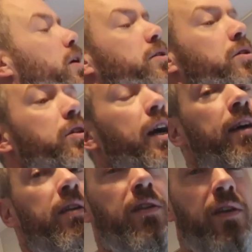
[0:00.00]
I'd
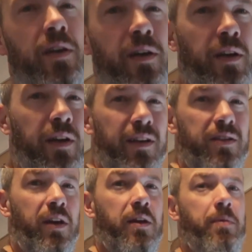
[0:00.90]
suggest
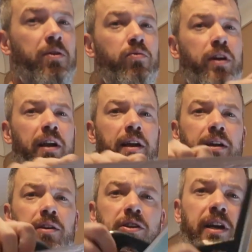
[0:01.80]
is keeping a
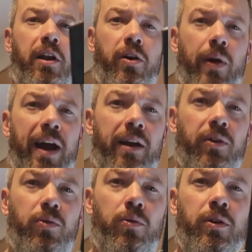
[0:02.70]
really shallow
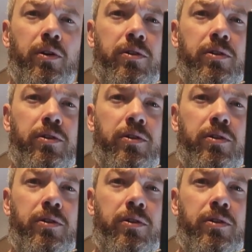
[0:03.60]
angle.